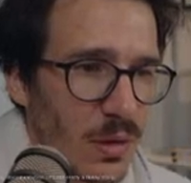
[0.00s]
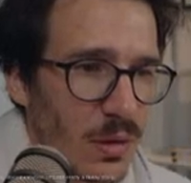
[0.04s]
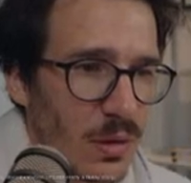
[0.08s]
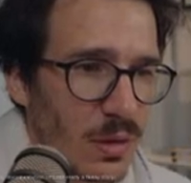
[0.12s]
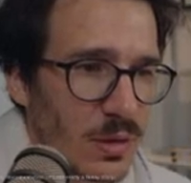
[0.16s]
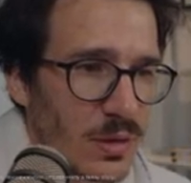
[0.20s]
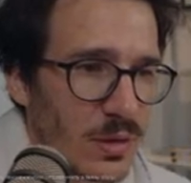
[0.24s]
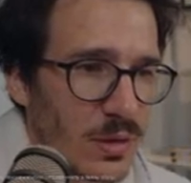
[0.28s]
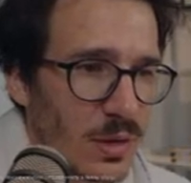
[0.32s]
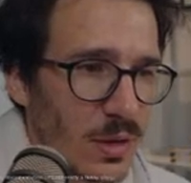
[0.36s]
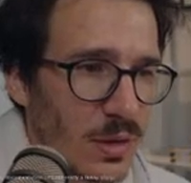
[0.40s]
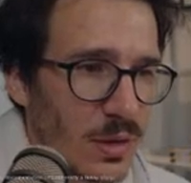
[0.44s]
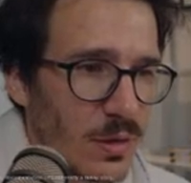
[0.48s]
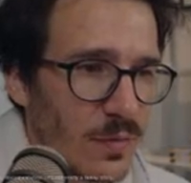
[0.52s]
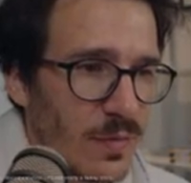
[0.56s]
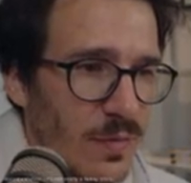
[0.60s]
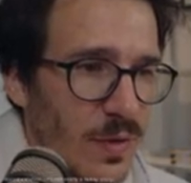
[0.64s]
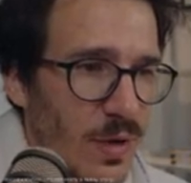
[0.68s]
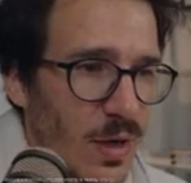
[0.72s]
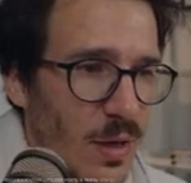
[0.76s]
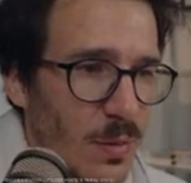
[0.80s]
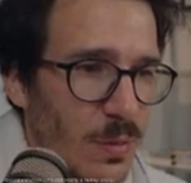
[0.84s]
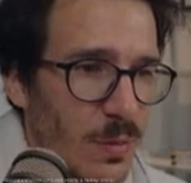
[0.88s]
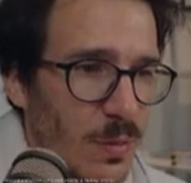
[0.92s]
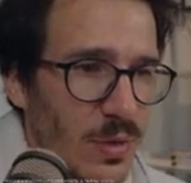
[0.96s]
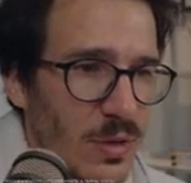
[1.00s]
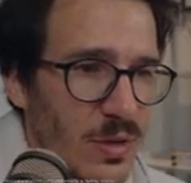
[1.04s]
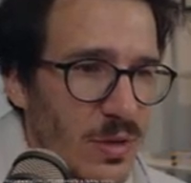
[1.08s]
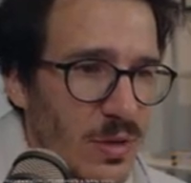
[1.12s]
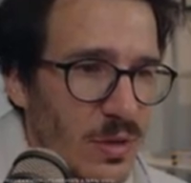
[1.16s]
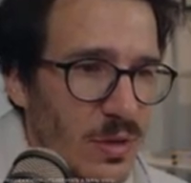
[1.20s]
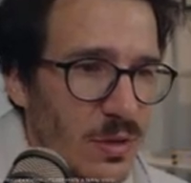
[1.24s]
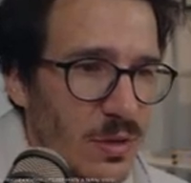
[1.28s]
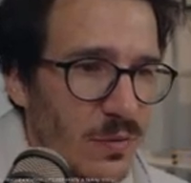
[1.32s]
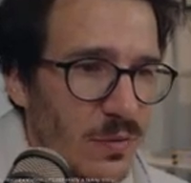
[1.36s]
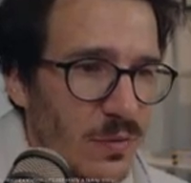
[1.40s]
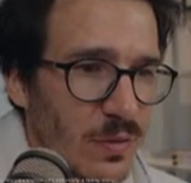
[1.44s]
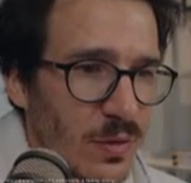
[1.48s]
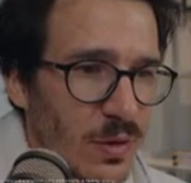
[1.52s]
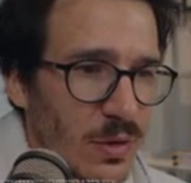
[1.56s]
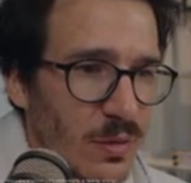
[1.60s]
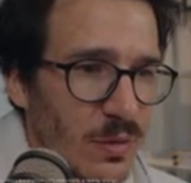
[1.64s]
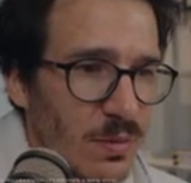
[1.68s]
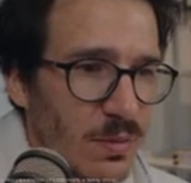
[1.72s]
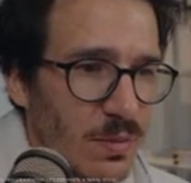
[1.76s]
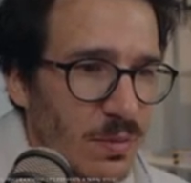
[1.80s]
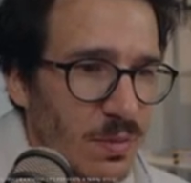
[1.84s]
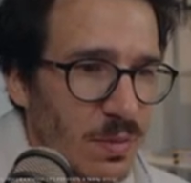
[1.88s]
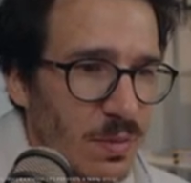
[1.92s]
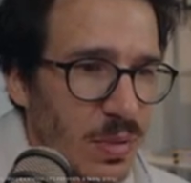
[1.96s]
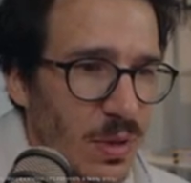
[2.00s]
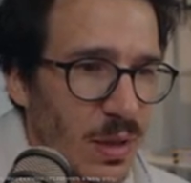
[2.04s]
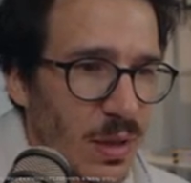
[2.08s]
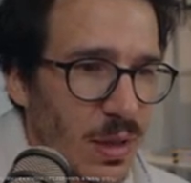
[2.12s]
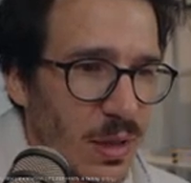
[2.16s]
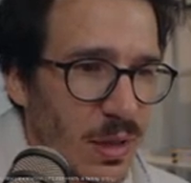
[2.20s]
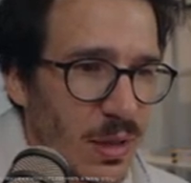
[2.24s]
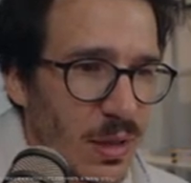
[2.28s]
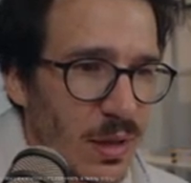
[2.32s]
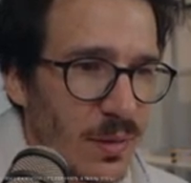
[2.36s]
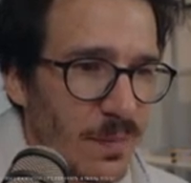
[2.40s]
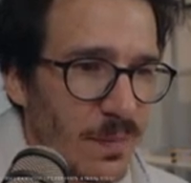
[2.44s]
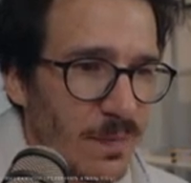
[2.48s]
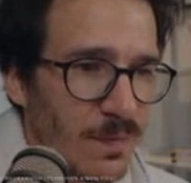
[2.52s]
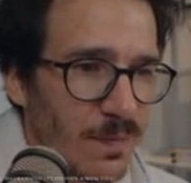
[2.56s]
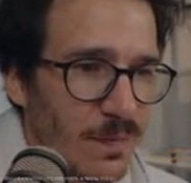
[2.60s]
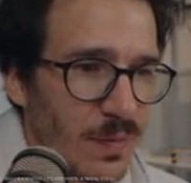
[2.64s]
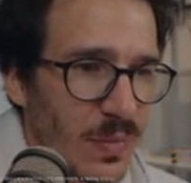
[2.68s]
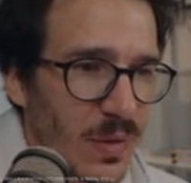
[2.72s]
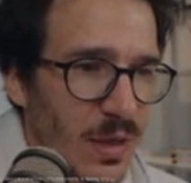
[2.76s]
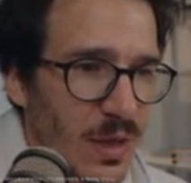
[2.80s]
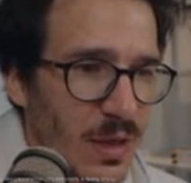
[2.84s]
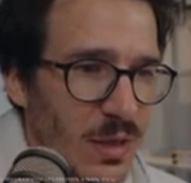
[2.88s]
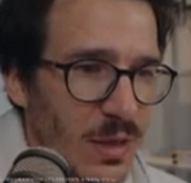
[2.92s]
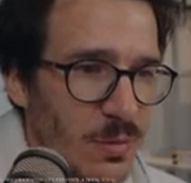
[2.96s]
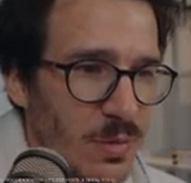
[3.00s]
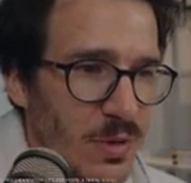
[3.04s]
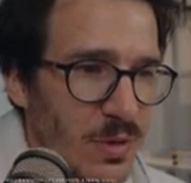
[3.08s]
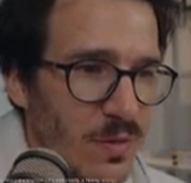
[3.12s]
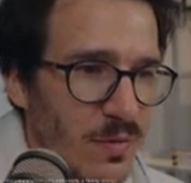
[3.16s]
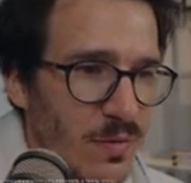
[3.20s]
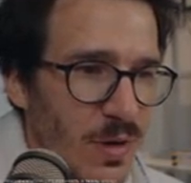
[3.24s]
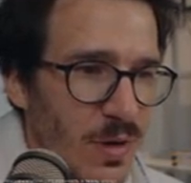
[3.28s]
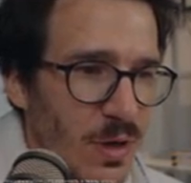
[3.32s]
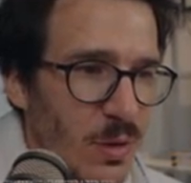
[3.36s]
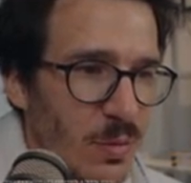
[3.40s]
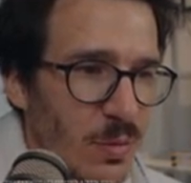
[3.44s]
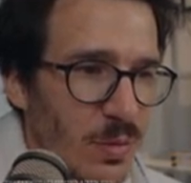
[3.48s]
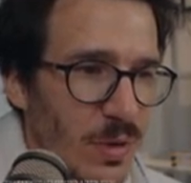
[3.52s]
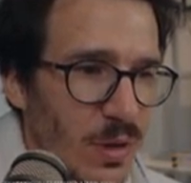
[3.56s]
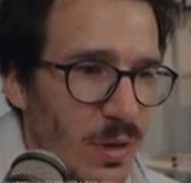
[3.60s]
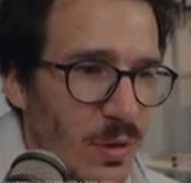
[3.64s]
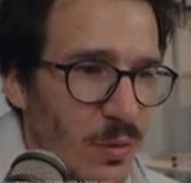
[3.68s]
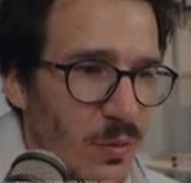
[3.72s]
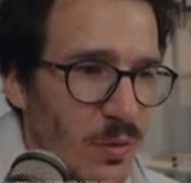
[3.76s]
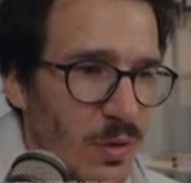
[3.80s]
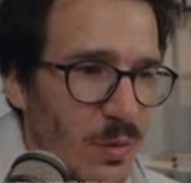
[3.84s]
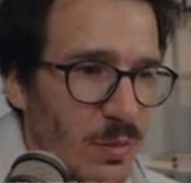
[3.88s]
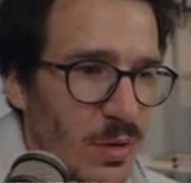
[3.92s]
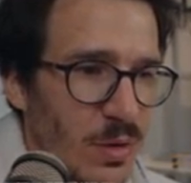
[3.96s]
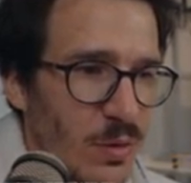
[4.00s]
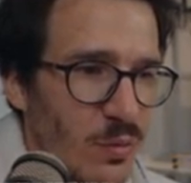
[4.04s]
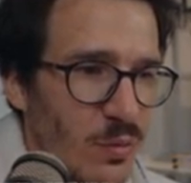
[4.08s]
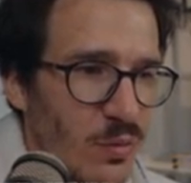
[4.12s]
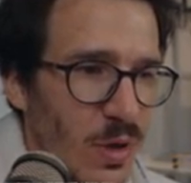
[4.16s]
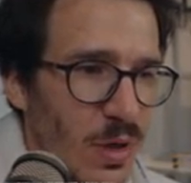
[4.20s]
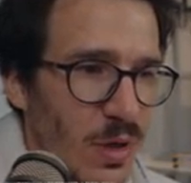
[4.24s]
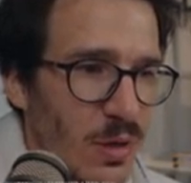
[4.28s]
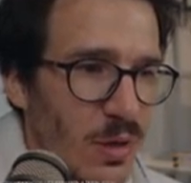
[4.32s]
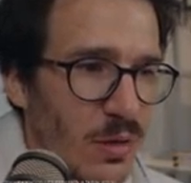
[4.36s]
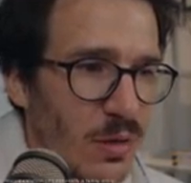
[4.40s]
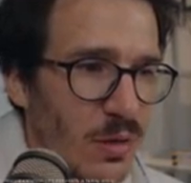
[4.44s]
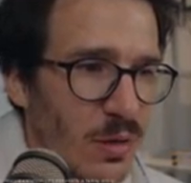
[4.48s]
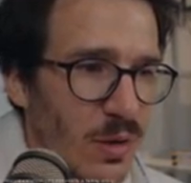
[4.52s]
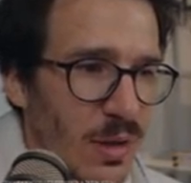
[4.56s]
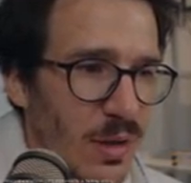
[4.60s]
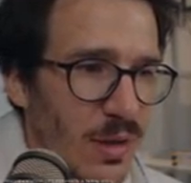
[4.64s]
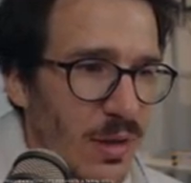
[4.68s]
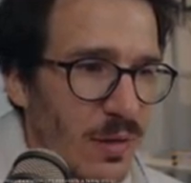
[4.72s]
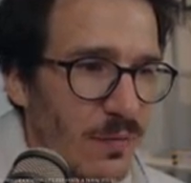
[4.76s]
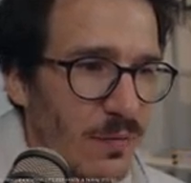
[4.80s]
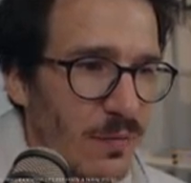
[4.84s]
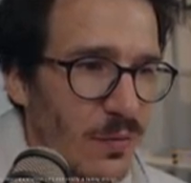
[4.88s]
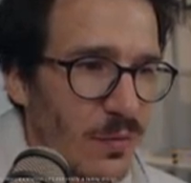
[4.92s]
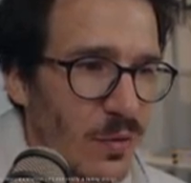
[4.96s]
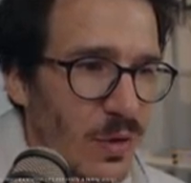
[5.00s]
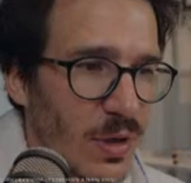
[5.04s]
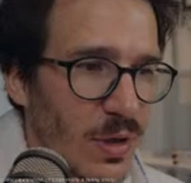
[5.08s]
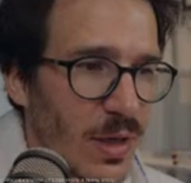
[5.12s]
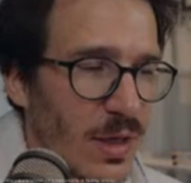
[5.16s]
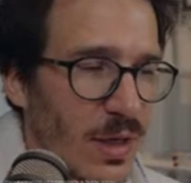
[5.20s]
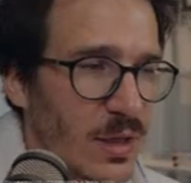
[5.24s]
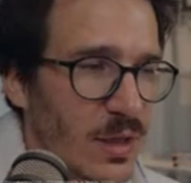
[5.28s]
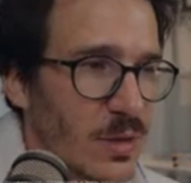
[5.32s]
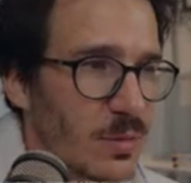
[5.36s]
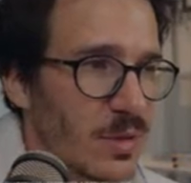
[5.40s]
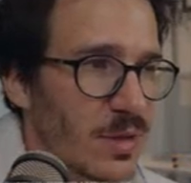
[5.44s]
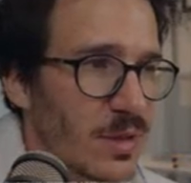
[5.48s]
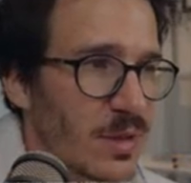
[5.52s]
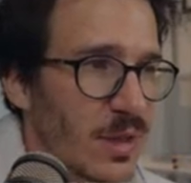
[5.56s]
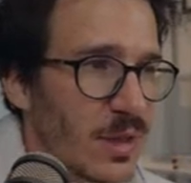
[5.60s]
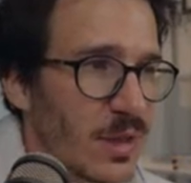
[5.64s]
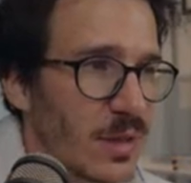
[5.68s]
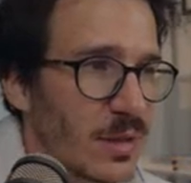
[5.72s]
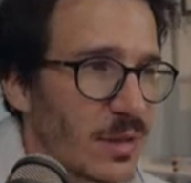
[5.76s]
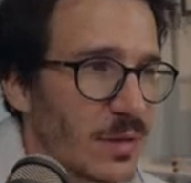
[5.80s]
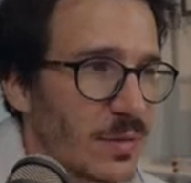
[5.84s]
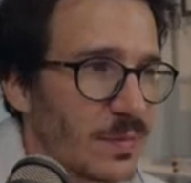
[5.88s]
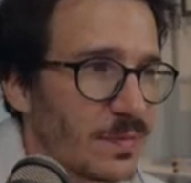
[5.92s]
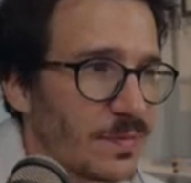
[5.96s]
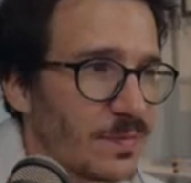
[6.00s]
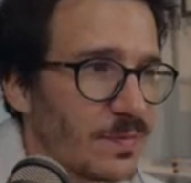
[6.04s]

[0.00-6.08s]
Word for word: start development server, blah, Gatsby develop can only be run on a, for a Gatsby site.